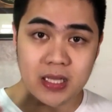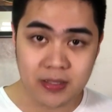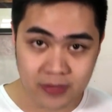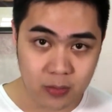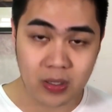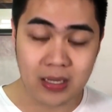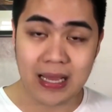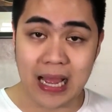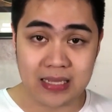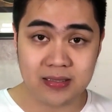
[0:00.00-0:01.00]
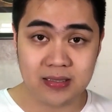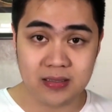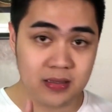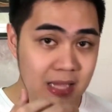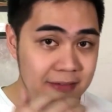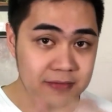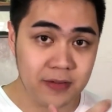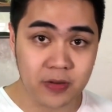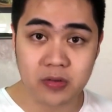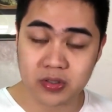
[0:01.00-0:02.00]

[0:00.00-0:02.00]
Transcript: individual have different